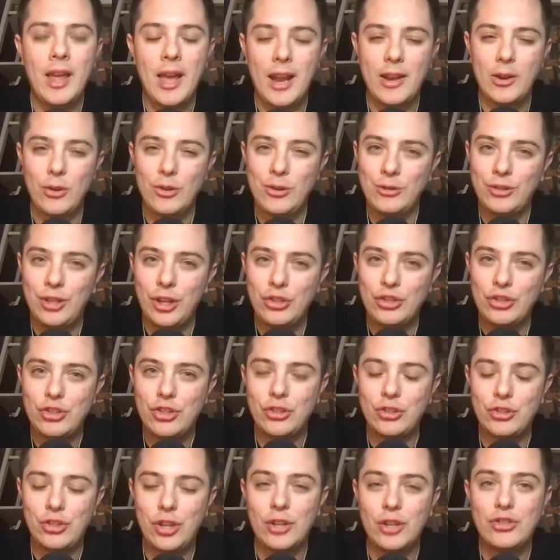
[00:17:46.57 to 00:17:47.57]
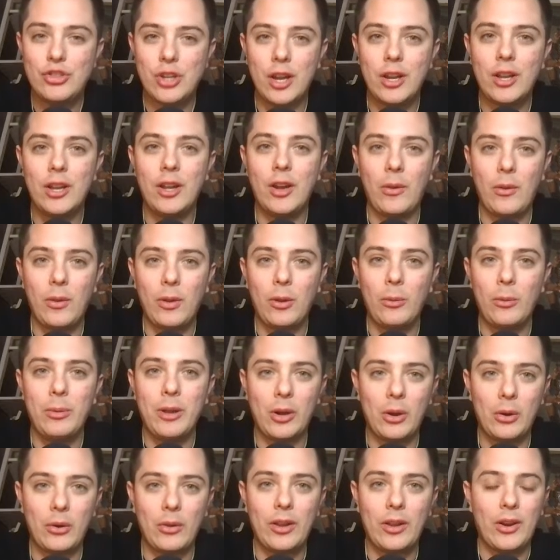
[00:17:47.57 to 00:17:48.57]
I know you touch on it a little
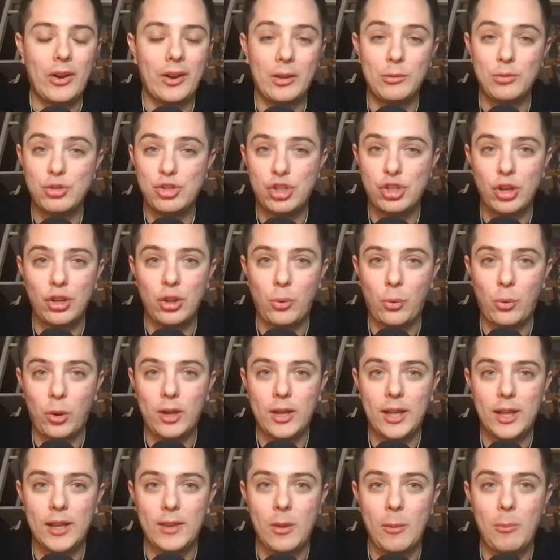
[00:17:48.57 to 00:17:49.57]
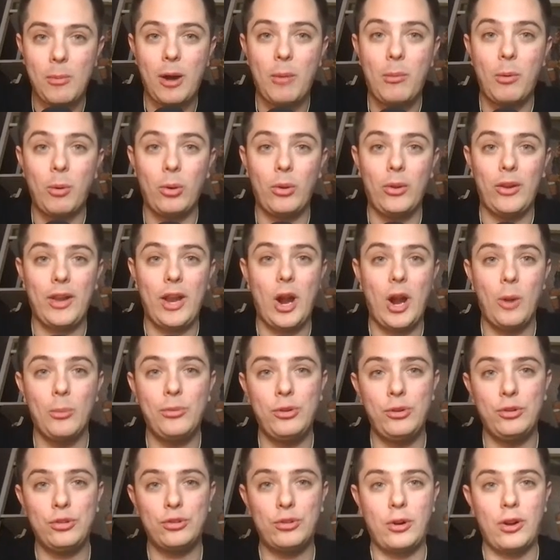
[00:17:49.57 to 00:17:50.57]
bit earlier, and I'm sure that working in the bubble really
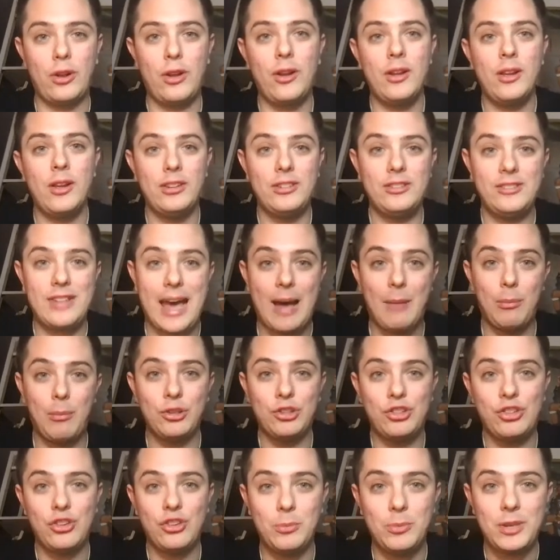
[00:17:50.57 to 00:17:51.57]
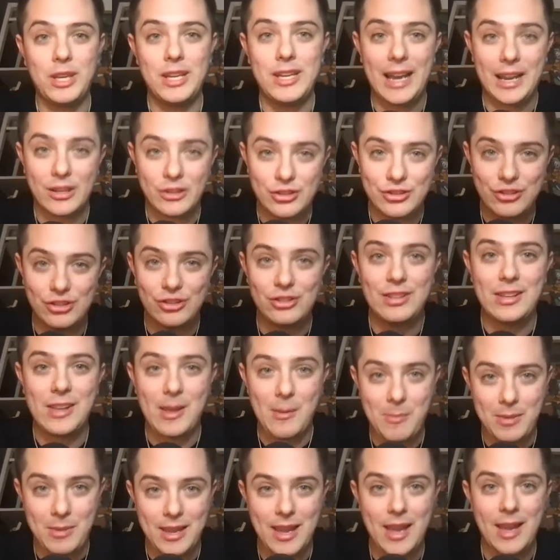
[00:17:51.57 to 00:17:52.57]
helped you sort of establish some connections in the
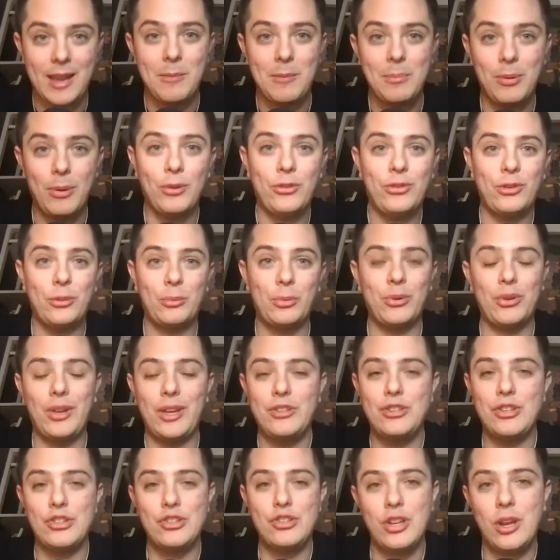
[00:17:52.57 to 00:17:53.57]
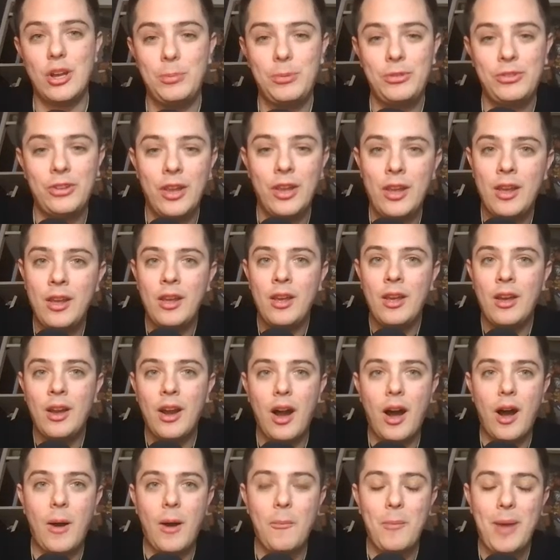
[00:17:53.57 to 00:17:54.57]
NBA and build some relationships.
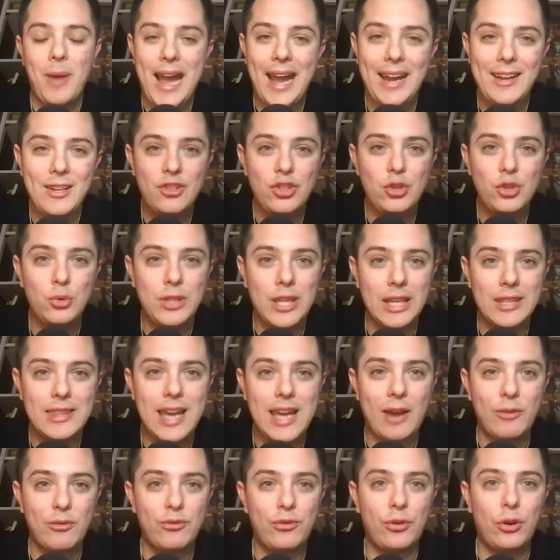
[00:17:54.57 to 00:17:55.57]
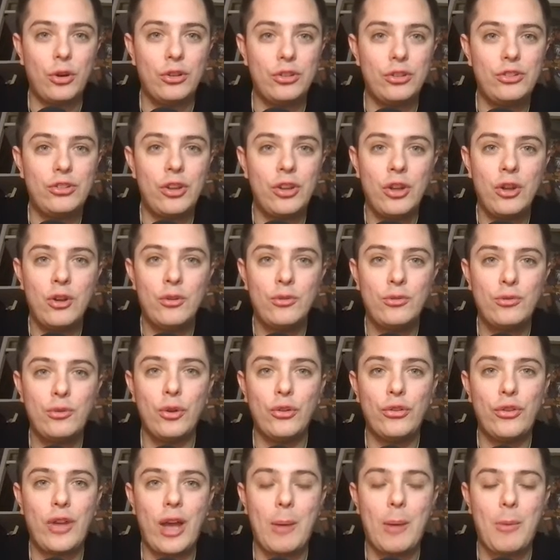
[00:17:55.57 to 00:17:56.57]
But how did you get that first
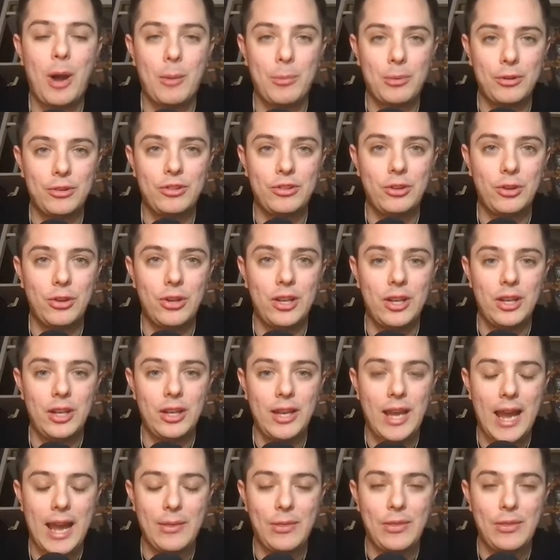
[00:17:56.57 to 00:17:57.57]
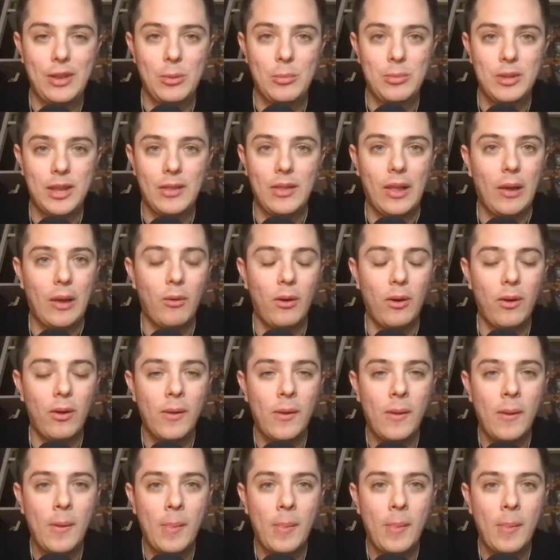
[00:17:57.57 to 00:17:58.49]
full-time opportunity at the NBA level?